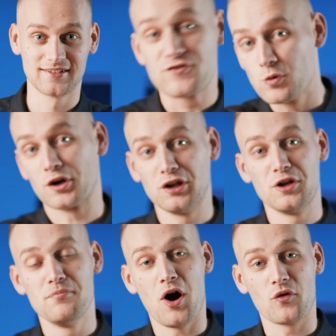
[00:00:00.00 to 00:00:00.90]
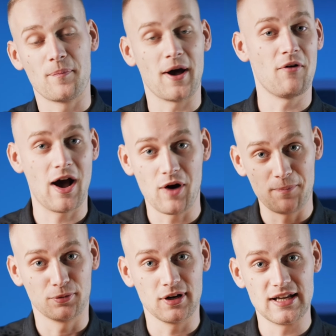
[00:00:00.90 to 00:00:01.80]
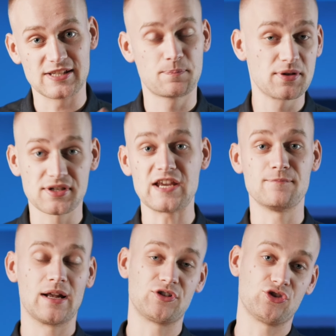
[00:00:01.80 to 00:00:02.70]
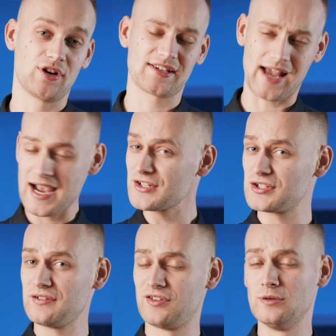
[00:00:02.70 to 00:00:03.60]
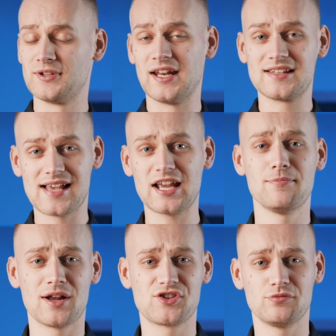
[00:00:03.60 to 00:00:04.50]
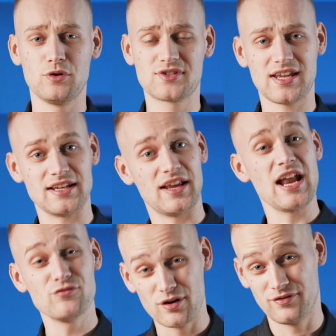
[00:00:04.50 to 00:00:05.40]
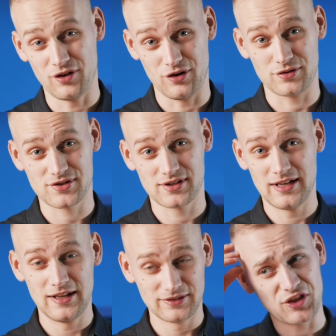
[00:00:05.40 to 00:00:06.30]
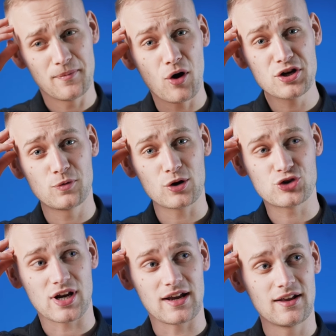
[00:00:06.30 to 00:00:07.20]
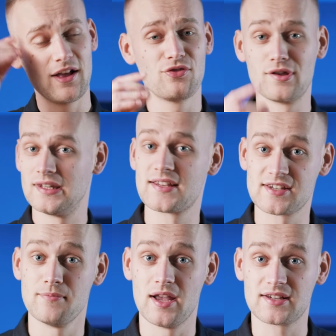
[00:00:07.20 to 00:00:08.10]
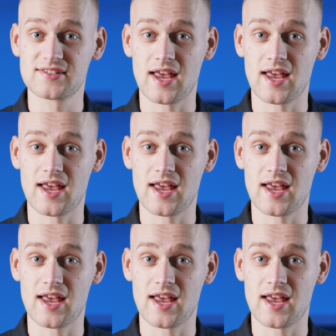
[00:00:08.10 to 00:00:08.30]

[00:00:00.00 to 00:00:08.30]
If you want to learn more about how our brains perceive magic tricks, I actually filmed an entire magic routine in reverse that the more you watch it, the less it makes